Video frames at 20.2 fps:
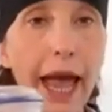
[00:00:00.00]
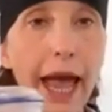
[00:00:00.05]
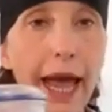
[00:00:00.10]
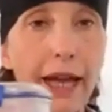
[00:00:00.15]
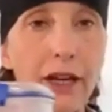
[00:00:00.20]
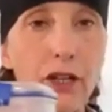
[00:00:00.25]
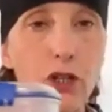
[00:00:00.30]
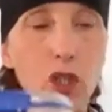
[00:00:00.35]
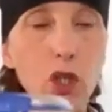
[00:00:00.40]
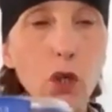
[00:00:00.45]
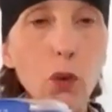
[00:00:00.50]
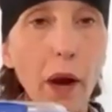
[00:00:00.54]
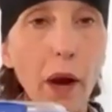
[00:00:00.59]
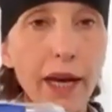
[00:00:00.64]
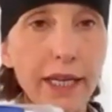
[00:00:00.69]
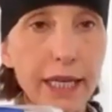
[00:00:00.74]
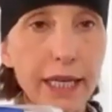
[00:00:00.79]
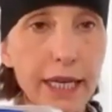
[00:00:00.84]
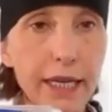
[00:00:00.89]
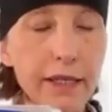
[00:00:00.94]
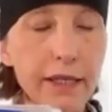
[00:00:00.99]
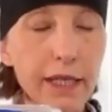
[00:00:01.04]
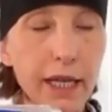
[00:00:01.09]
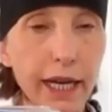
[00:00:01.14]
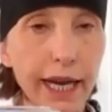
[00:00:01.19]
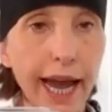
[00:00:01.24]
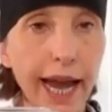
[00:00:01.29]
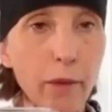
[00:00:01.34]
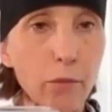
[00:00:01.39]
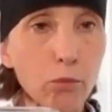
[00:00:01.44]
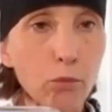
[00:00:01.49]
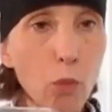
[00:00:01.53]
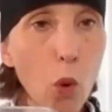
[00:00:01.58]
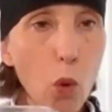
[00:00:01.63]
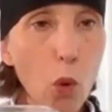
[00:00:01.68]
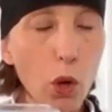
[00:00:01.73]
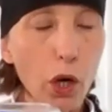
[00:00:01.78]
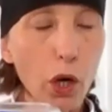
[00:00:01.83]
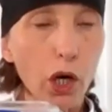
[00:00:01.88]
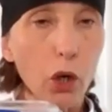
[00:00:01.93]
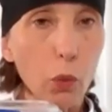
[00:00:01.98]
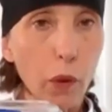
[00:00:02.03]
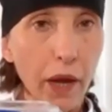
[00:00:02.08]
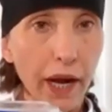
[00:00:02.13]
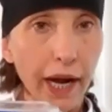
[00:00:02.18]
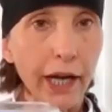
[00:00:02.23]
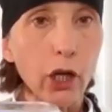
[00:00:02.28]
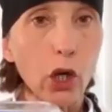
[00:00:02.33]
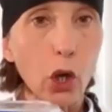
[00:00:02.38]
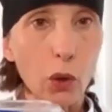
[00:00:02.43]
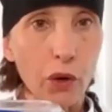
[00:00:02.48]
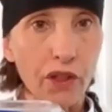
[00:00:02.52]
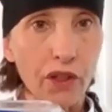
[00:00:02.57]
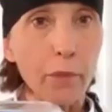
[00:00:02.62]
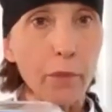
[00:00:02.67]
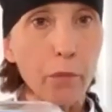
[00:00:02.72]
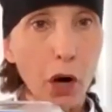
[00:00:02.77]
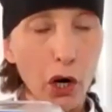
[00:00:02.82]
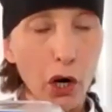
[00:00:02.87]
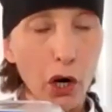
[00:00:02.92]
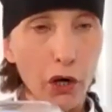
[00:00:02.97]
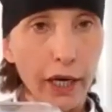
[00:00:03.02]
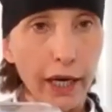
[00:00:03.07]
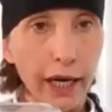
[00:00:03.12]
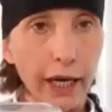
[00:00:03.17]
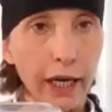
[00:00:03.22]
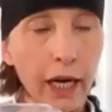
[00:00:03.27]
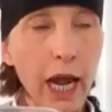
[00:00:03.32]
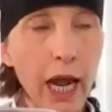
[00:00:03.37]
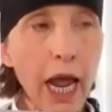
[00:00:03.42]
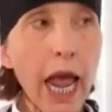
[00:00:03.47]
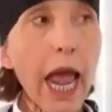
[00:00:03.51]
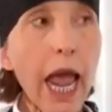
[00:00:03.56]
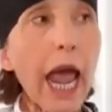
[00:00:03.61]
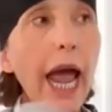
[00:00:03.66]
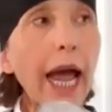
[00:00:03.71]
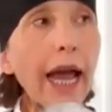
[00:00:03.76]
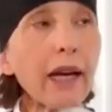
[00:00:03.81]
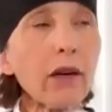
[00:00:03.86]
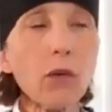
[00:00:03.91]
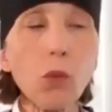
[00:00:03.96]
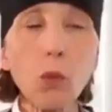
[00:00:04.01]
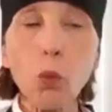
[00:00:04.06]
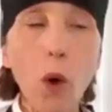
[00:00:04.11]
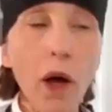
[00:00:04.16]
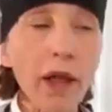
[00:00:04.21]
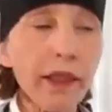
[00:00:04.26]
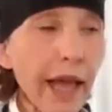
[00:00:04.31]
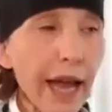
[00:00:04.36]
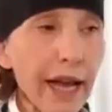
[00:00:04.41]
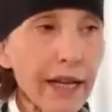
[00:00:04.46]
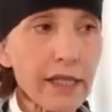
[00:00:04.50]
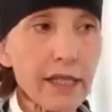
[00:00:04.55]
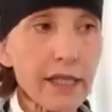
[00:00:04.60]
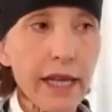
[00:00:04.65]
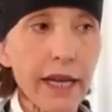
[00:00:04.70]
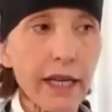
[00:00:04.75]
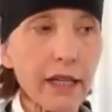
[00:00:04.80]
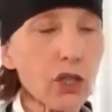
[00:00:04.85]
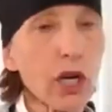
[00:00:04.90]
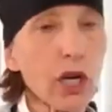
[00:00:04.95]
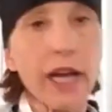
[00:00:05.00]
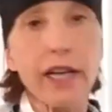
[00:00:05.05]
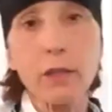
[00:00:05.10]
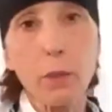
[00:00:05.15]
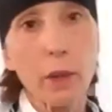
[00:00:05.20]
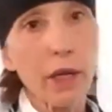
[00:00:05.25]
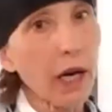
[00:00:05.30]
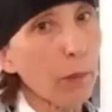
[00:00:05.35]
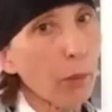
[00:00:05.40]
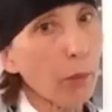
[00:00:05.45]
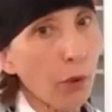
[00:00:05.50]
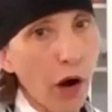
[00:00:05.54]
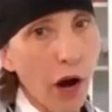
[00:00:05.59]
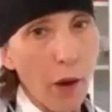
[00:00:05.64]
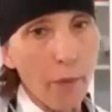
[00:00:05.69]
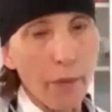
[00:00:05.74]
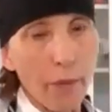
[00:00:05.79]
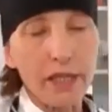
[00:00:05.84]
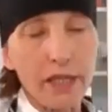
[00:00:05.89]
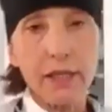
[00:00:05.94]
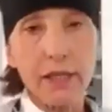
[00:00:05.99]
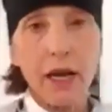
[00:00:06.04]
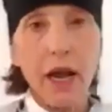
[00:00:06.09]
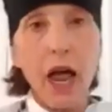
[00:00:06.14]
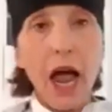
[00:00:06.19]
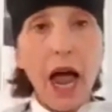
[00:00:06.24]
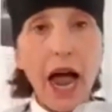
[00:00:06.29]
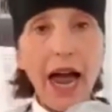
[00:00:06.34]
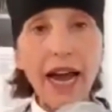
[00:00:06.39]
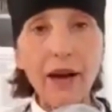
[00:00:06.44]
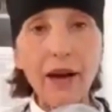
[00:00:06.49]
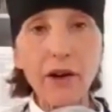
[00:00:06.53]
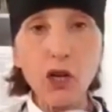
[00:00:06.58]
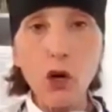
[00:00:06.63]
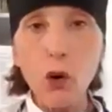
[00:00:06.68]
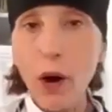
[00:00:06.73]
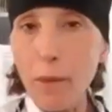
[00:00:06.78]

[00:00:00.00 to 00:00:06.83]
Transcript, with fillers: and do I need to get more when I go to the market. And one last thing, Jasmine, I promise. I know